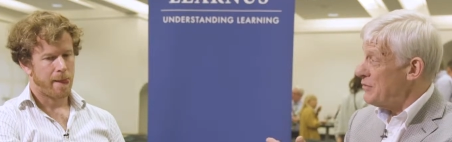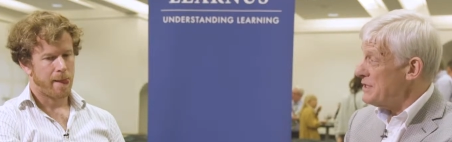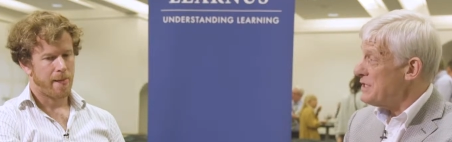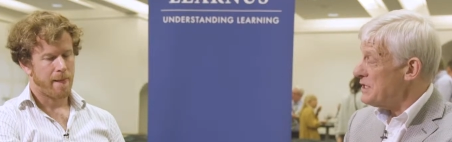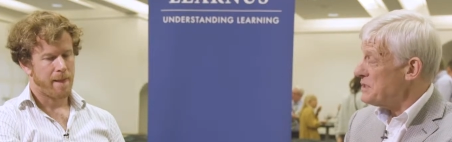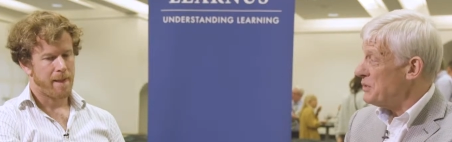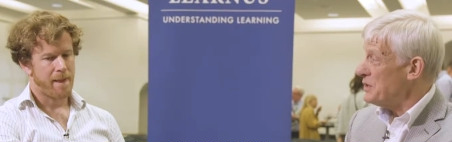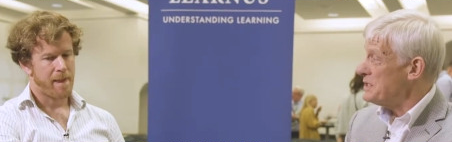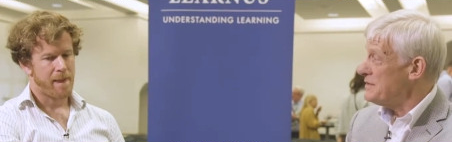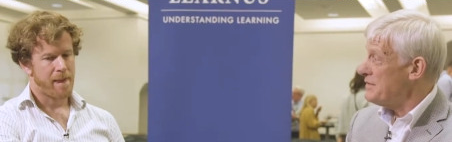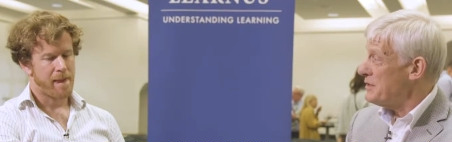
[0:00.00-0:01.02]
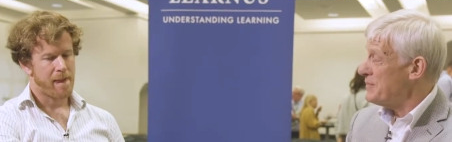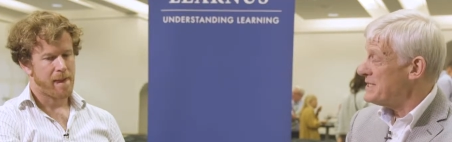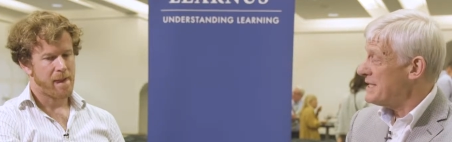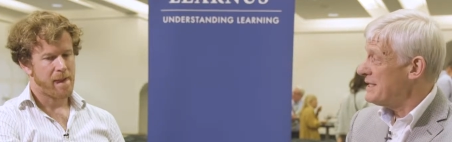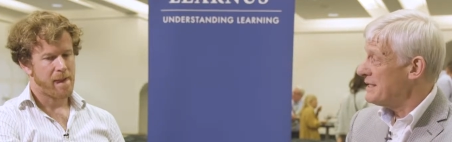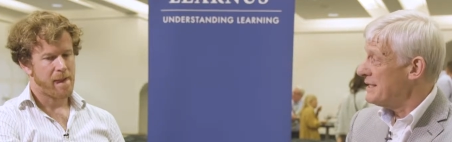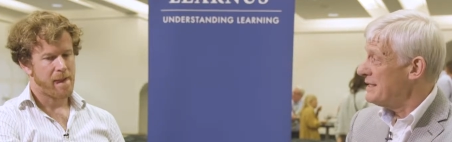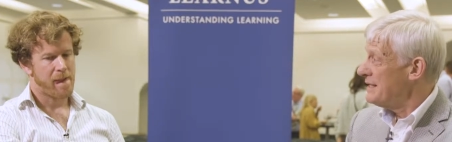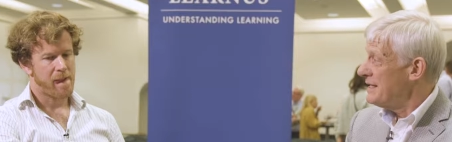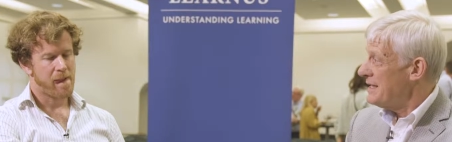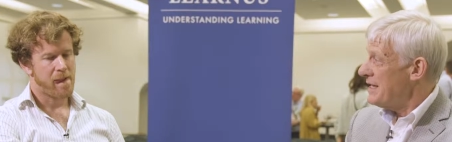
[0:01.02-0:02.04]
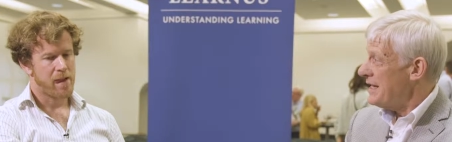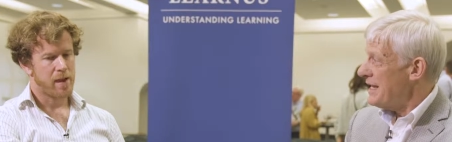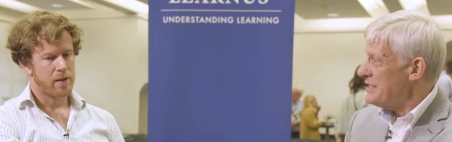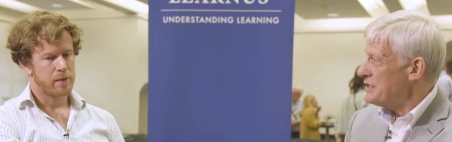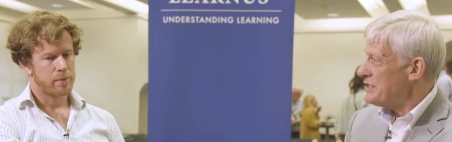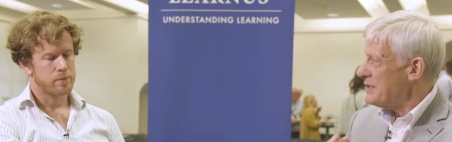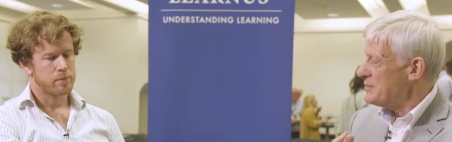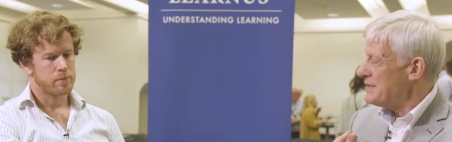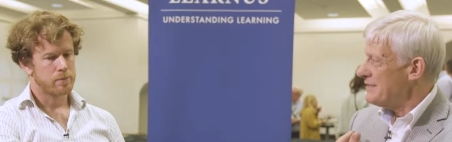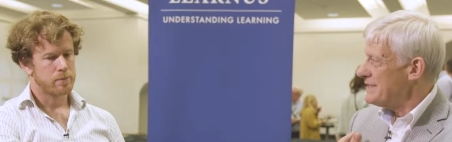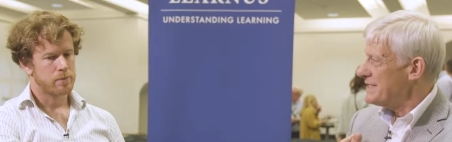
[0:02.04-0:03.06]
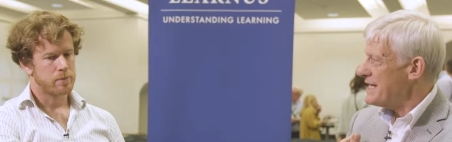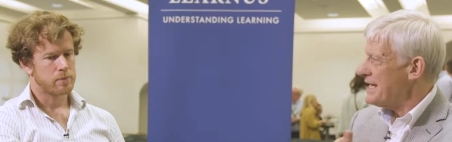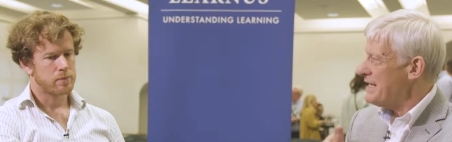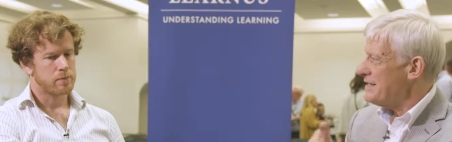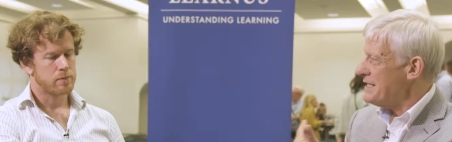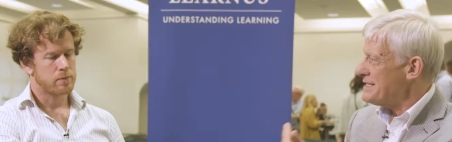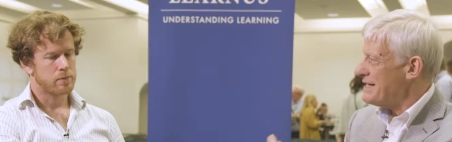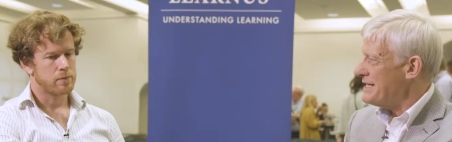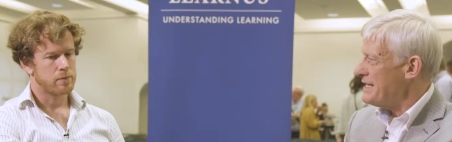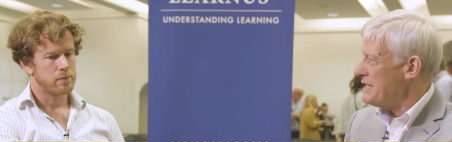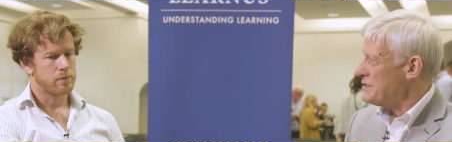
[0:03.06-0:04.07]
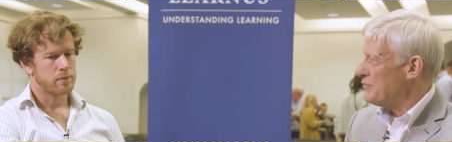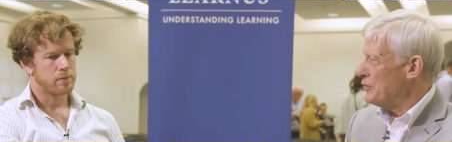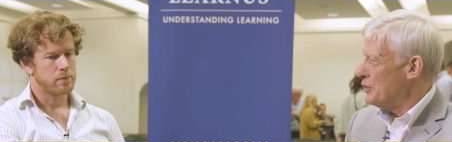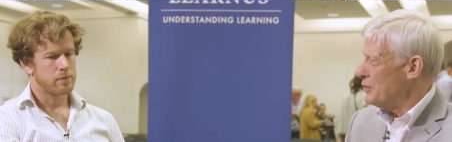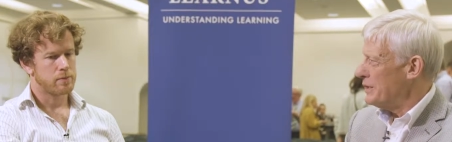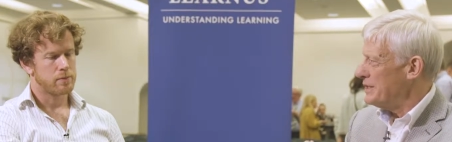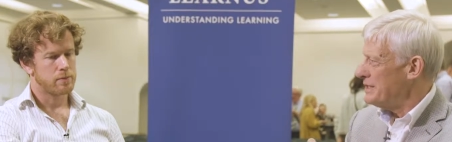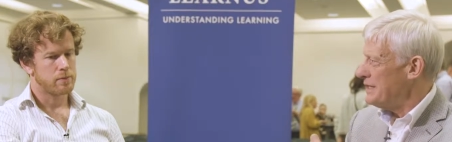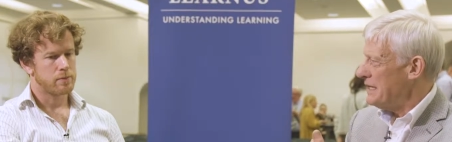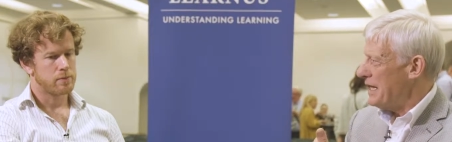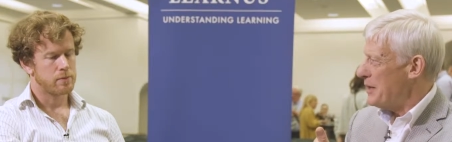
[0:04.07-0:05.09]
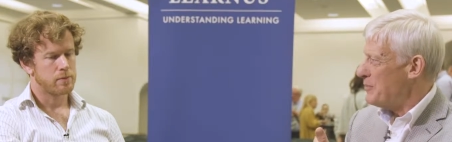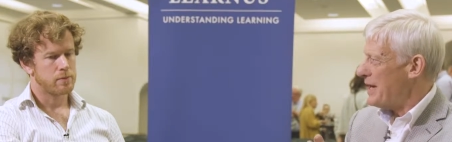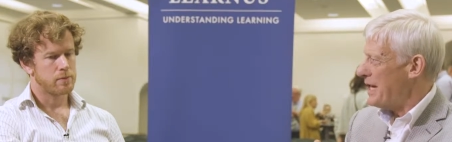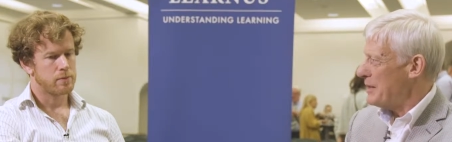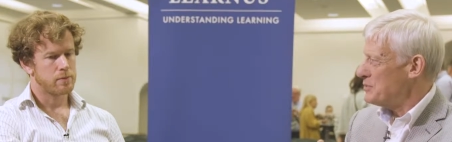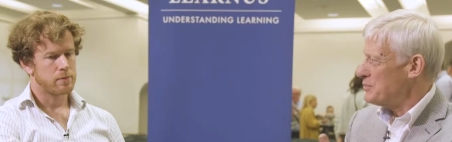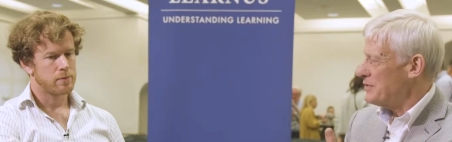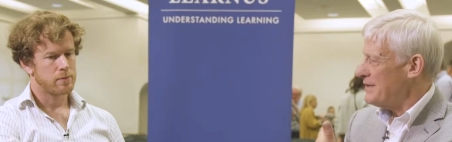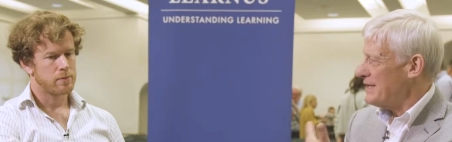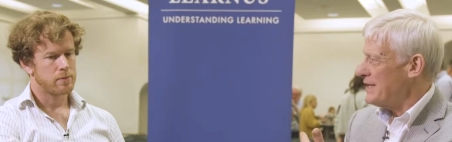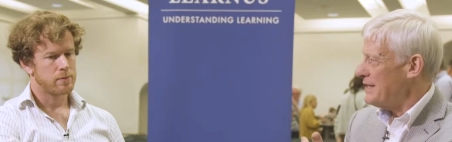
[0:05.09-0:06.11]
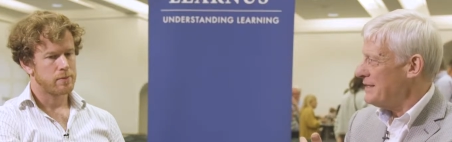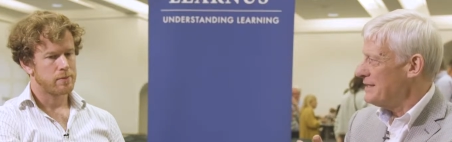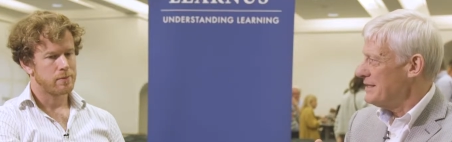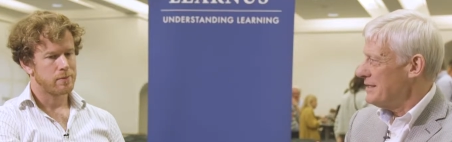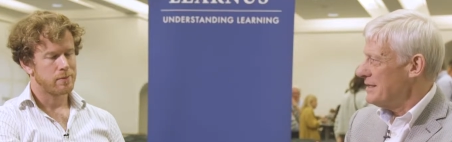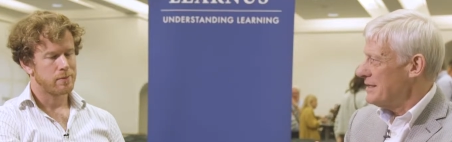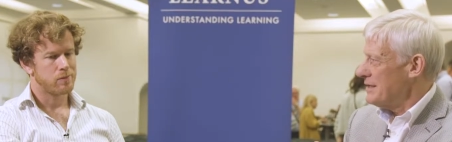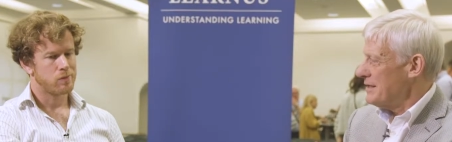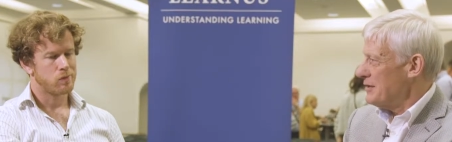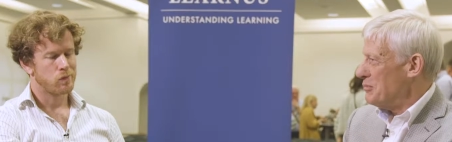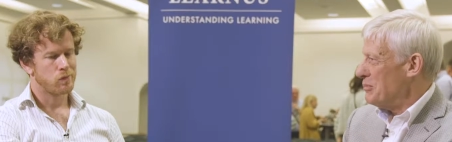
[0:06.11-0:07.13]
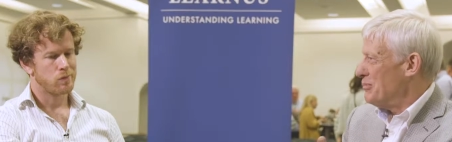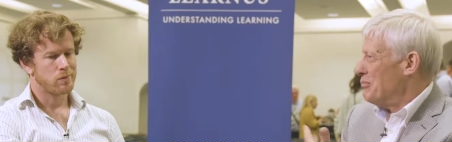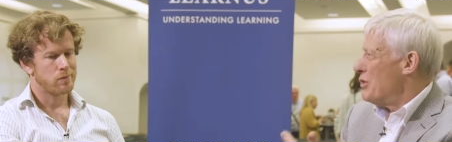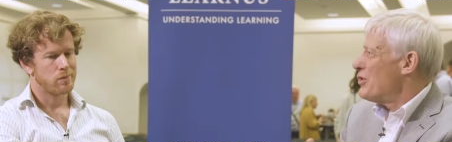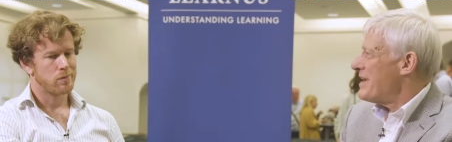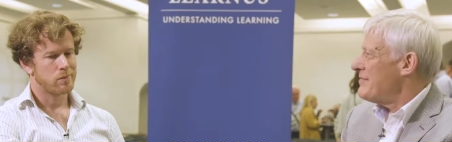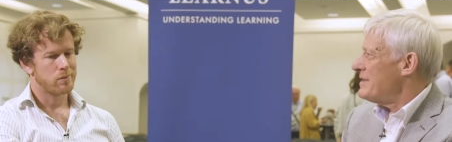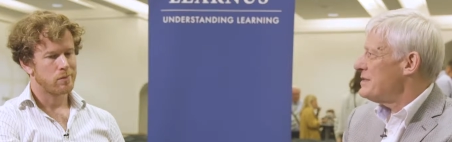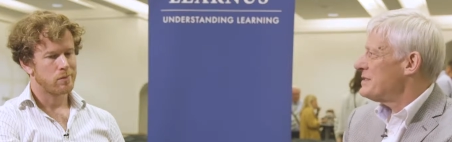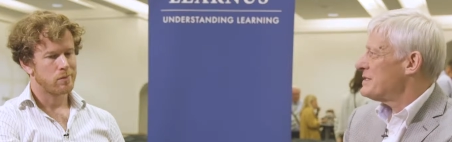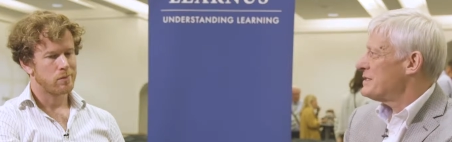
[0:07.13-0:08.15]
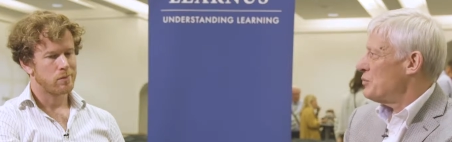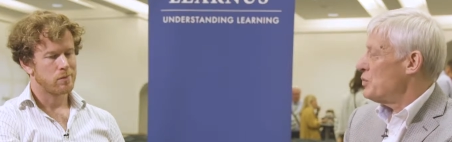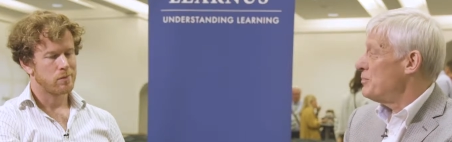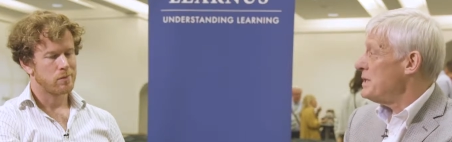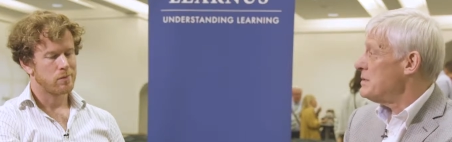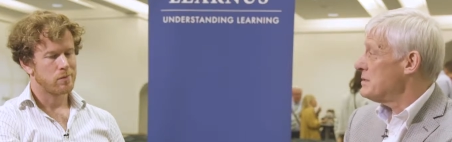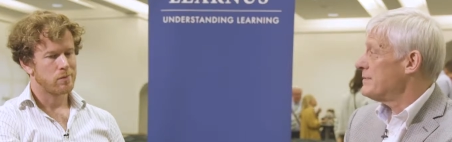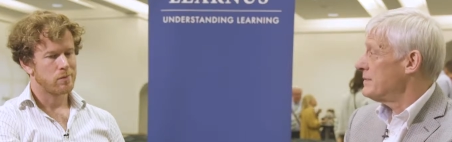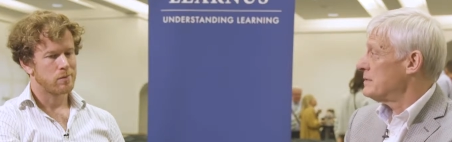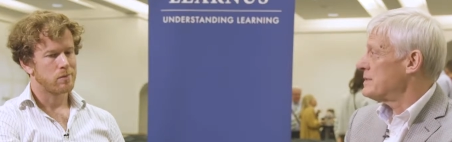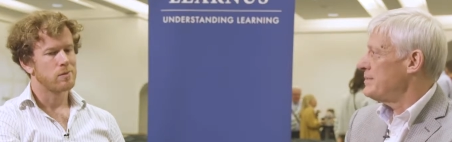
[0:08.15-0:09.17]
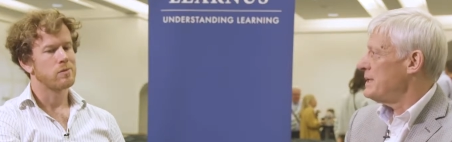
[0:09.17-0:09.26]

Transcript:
Speaker 1: research point of view, particularly in terms of taking these ideas forward and perhaps providing more evidence that would be useful to